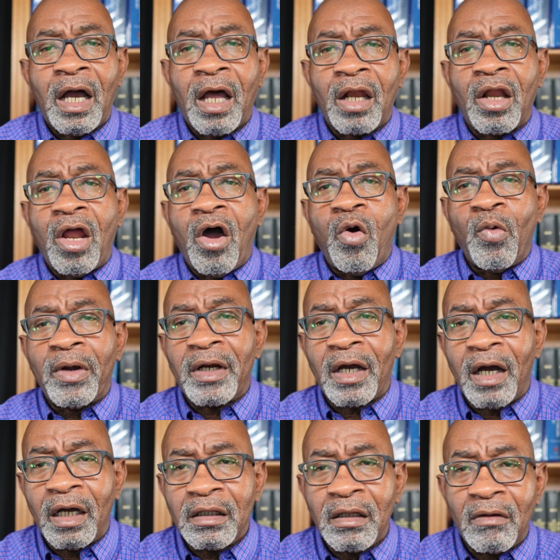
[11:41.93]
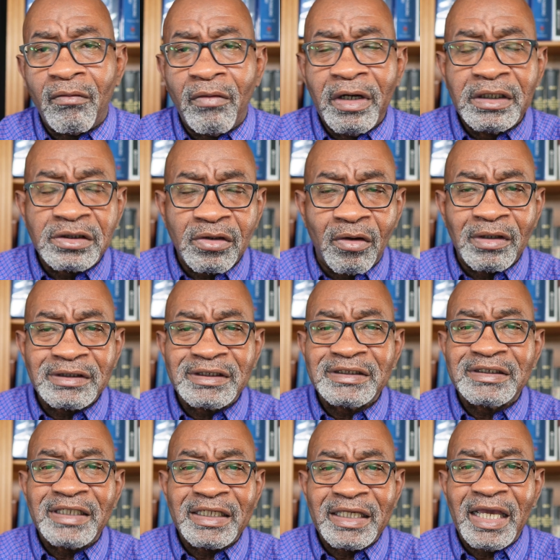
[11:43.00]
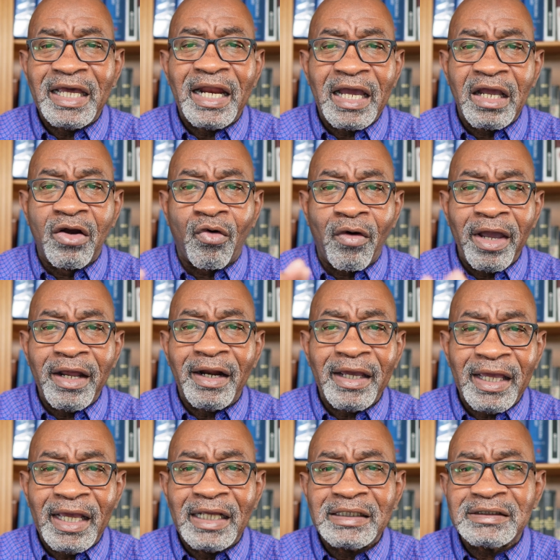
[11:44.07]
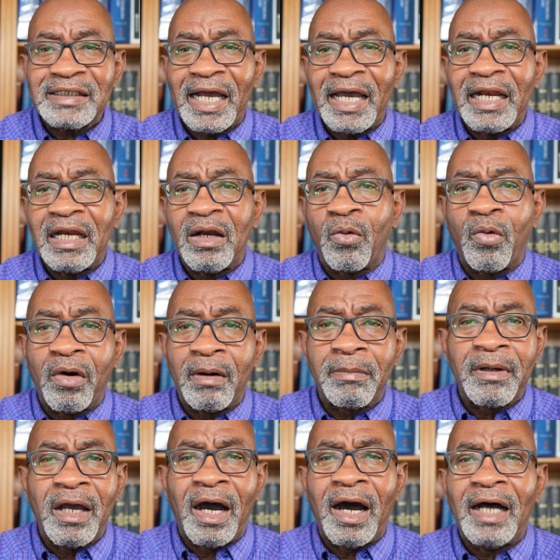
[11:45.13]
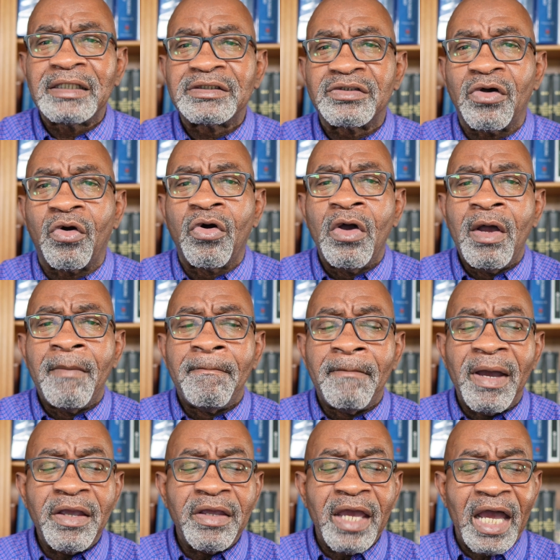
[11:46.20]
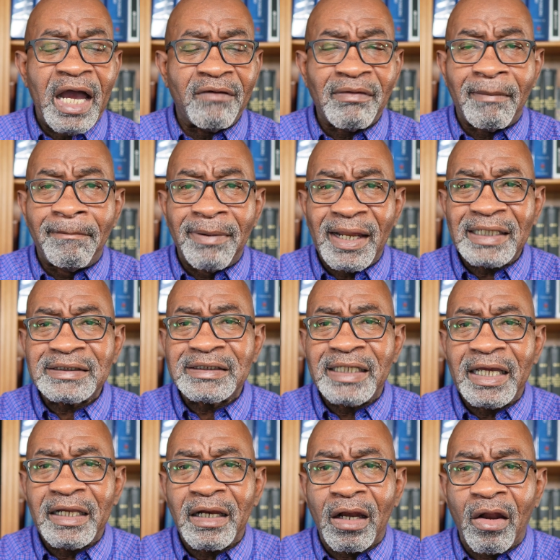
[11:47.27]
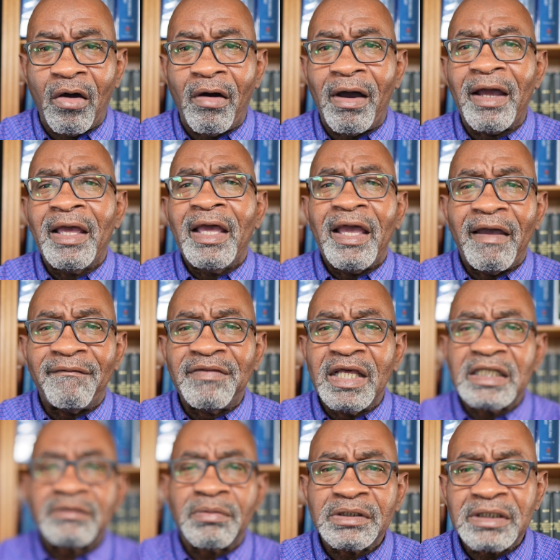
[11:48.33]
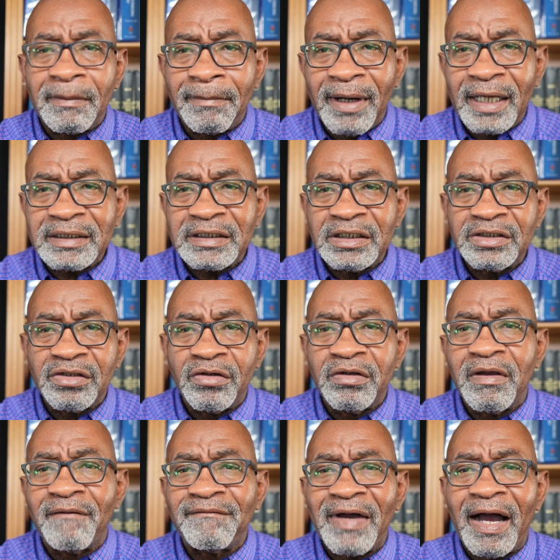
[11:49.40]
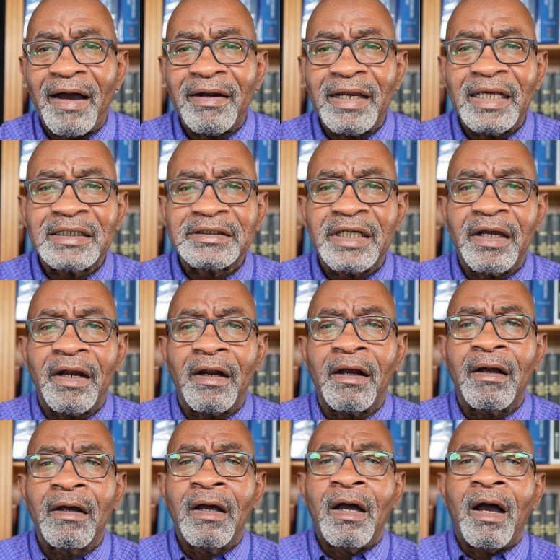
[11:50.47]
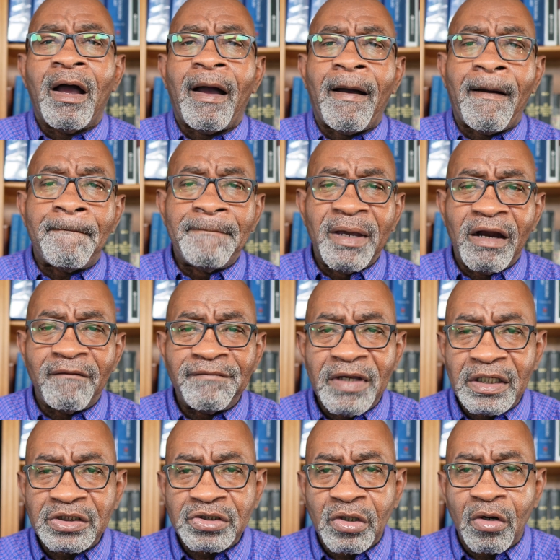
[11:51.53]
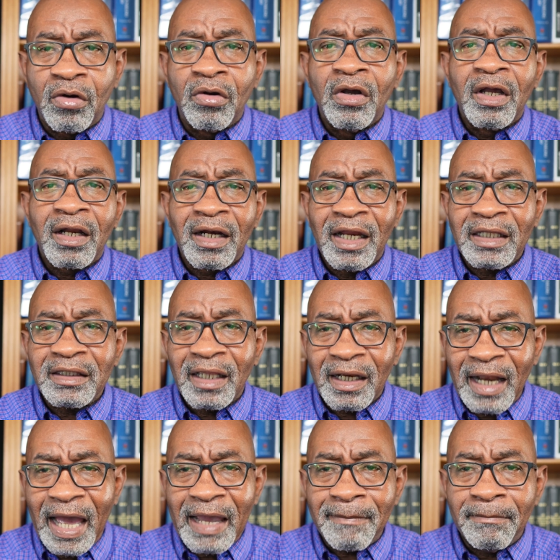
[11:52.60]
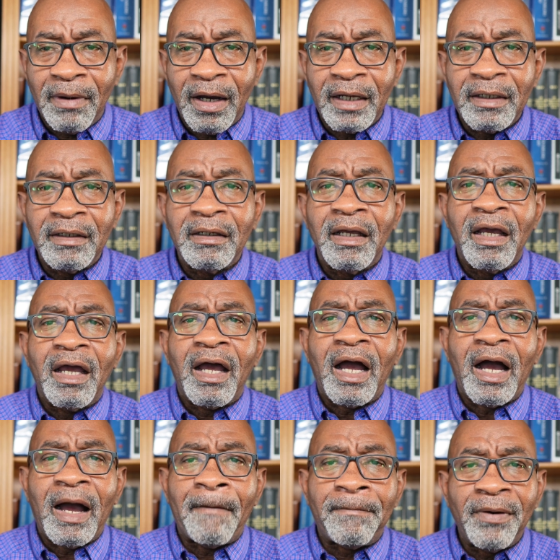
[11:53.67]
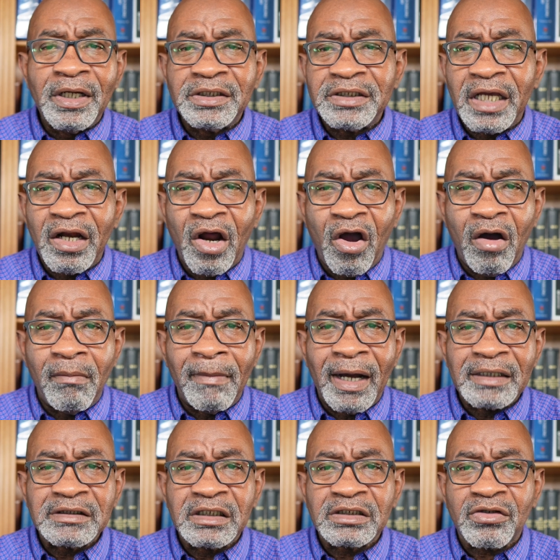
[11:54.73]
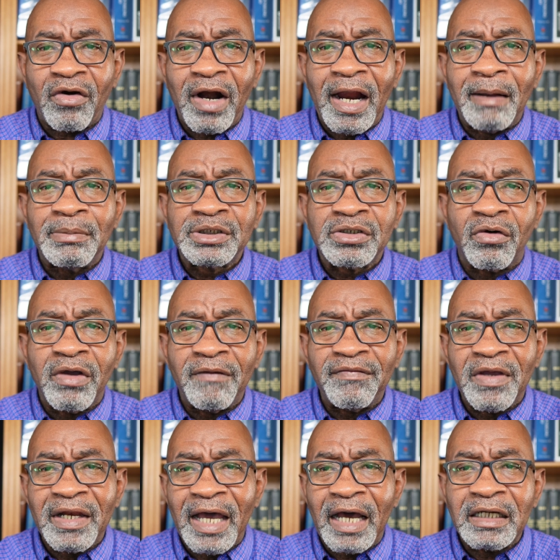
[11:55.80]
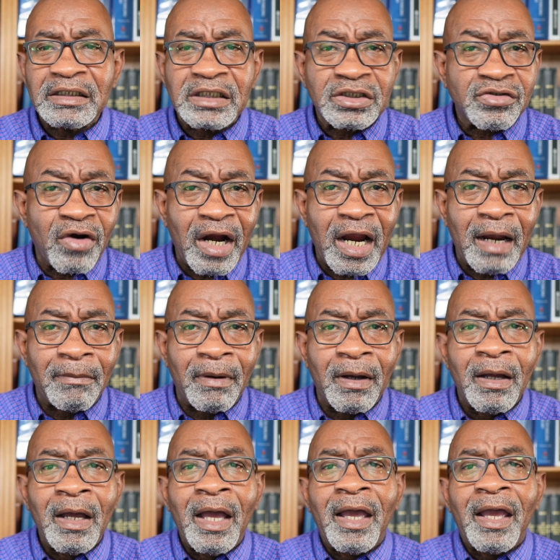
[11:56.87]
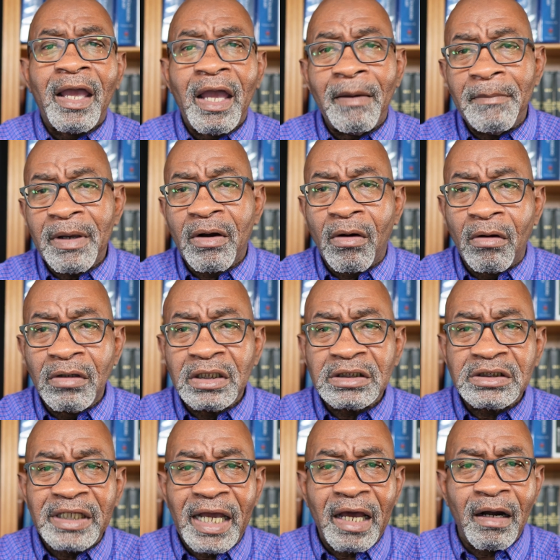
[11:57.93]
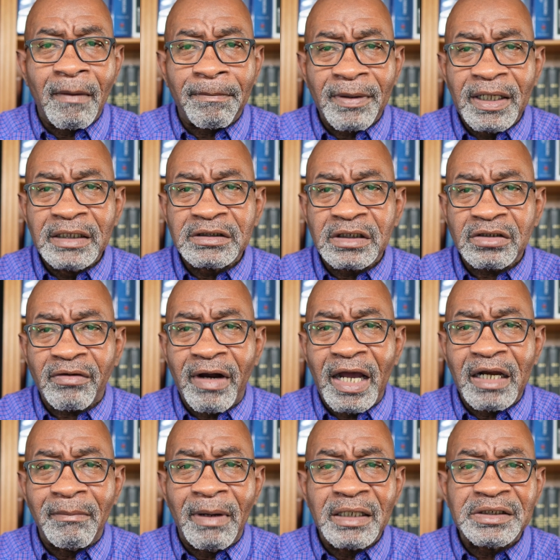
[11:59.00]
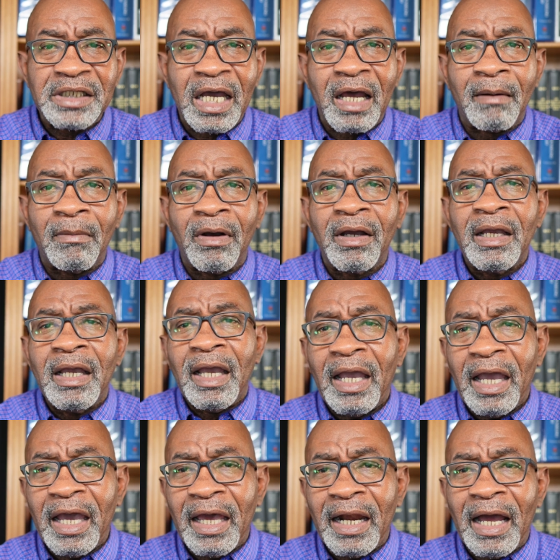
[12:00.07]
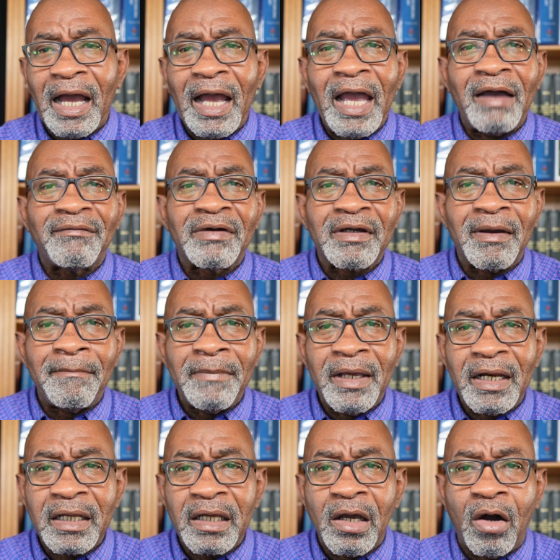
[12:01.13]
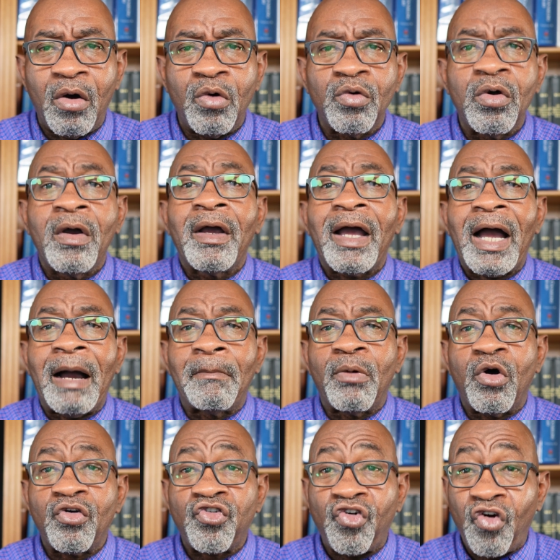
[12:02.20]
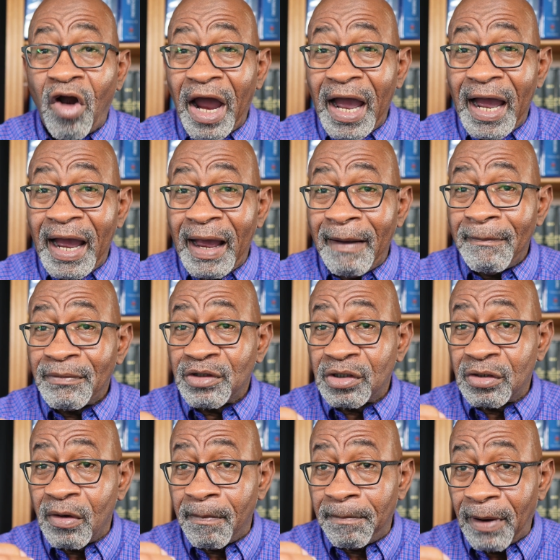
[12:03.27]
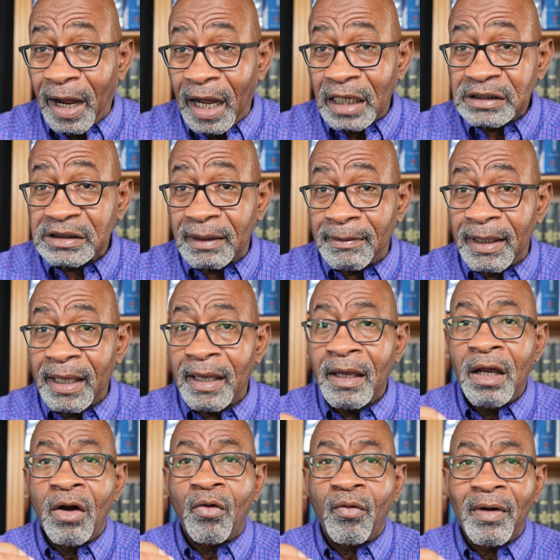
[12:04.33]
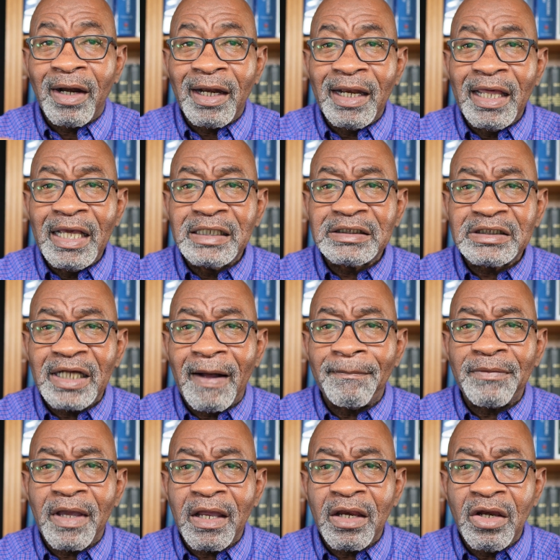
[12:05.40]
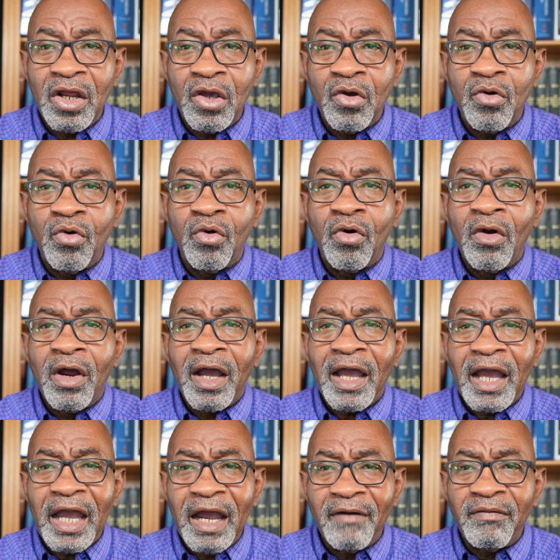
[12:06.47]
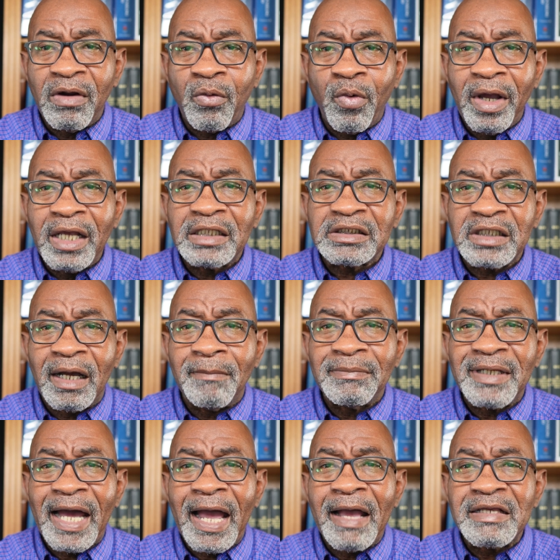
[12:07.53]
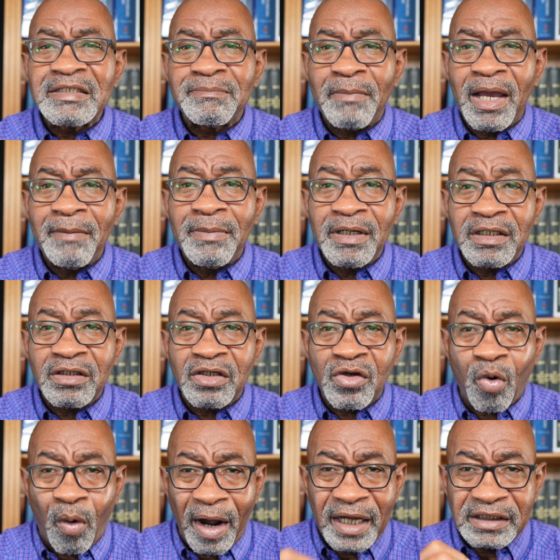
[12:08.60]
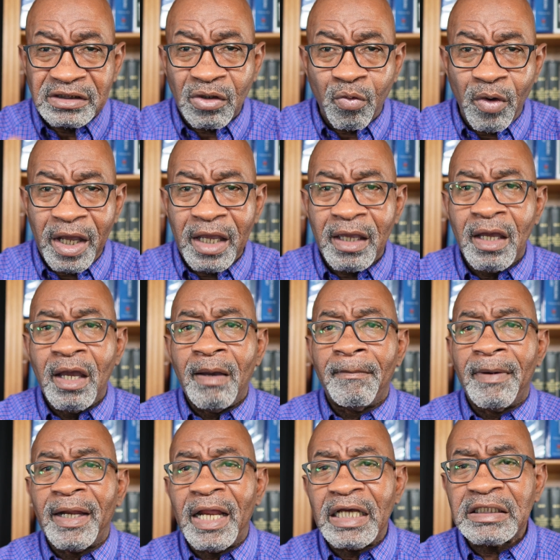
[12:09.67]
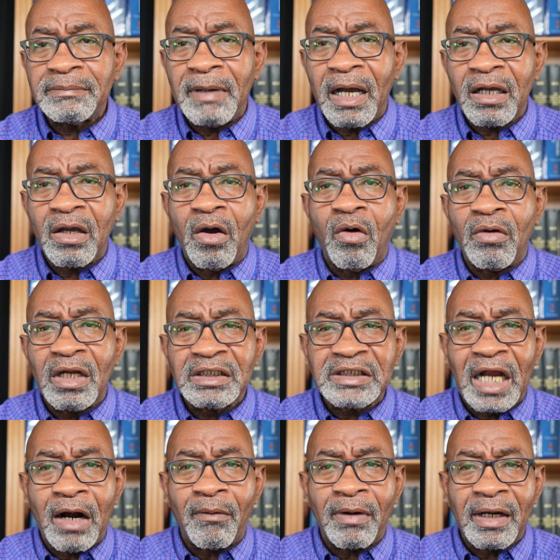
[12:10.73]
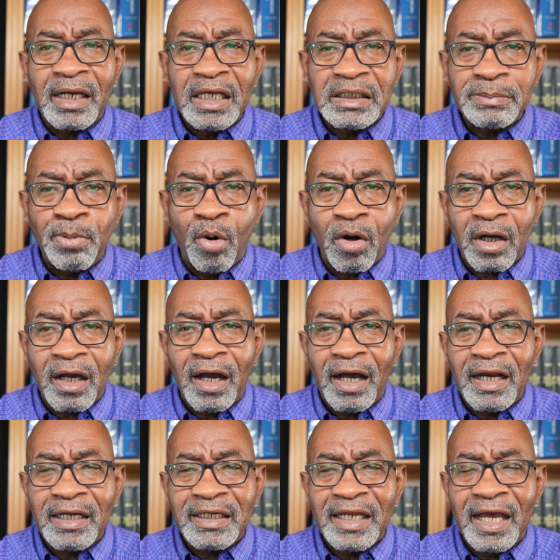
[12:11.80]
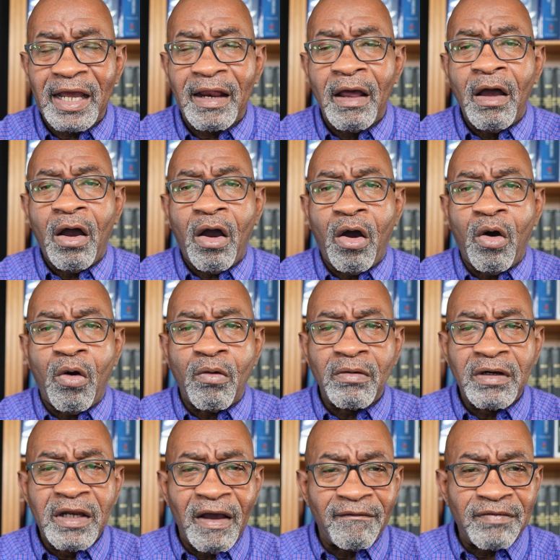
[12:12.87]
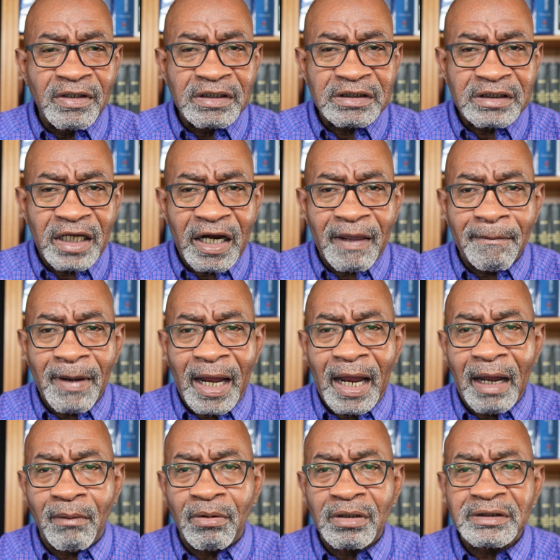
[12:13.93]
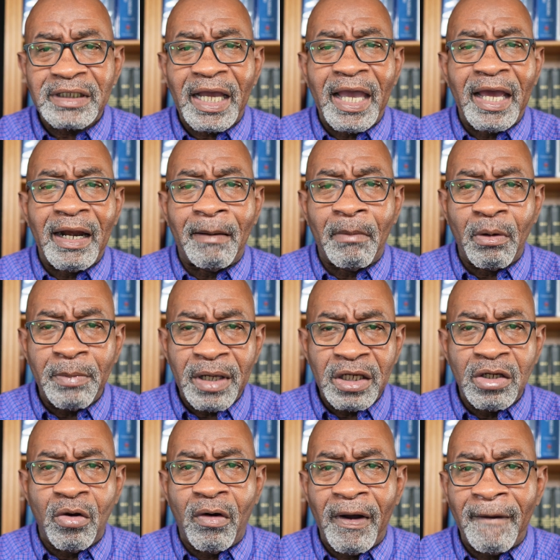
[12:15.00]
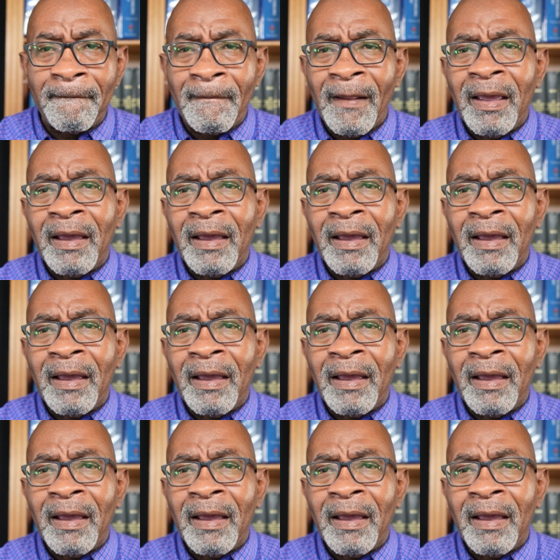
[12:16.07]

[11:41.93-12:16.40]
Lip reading: along with other resources to get a greater insight in the word of God. So may you have a blessed day in the Lord. If this was a blessing to you, found this here beneficial, click the like button. I appreciate all my subscribers. So if you're not a subscriber, help me grow this channel. Please subscribe to my channel. And I have a committed goal. I'm going to try to possibly release something new every week, sometimes maybe twice a week. But as my goal is, I release more content on different study Bibles. And I'm going to be